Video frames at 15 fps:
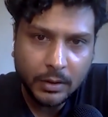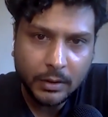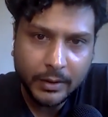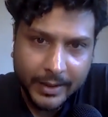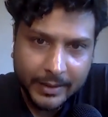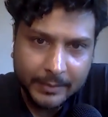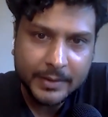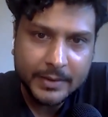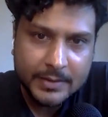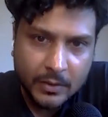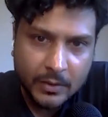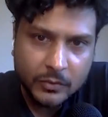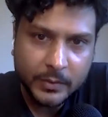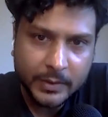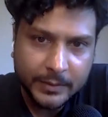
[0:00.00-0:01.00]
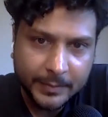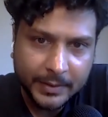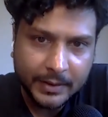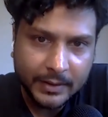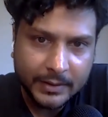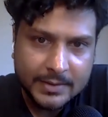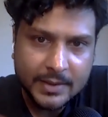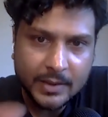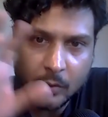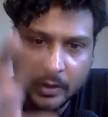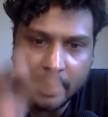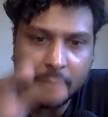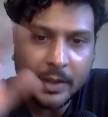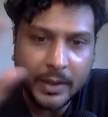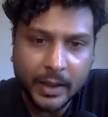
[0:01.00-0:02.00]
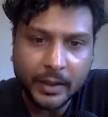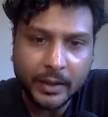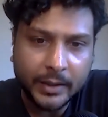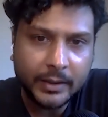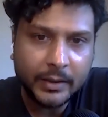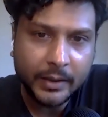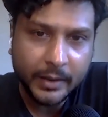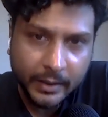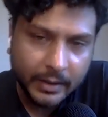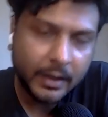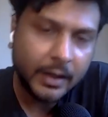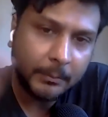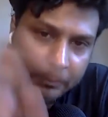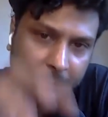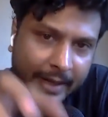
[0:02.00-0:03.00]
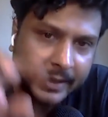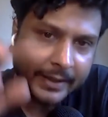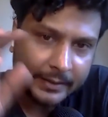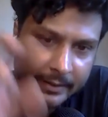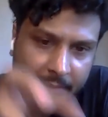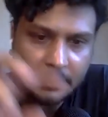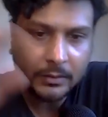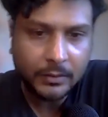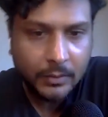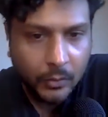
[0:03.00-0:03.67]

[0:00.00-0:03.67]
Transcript: her grandparents' house with me and say, okay, we're done, and then come back and then